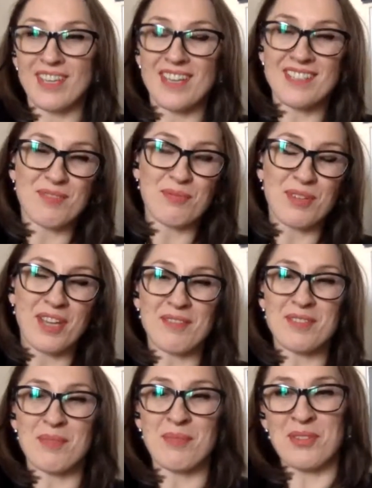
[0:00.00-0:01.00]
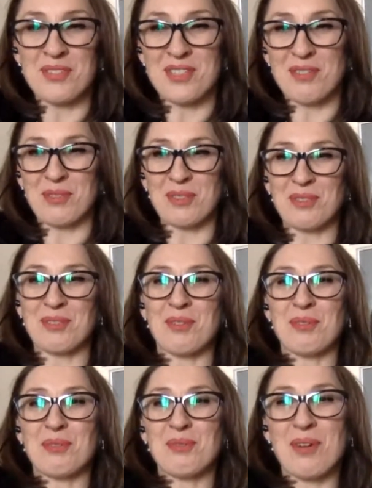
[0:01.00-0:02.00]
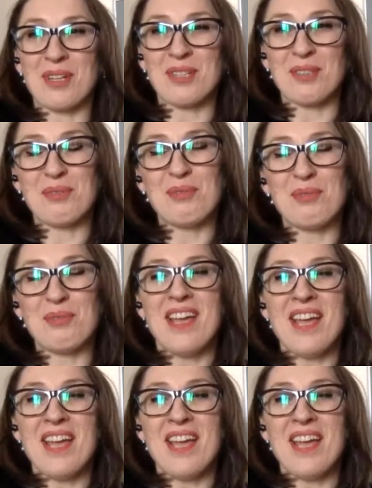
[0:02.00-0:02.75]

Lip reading: Yes, we have some girls that go to Waterloo.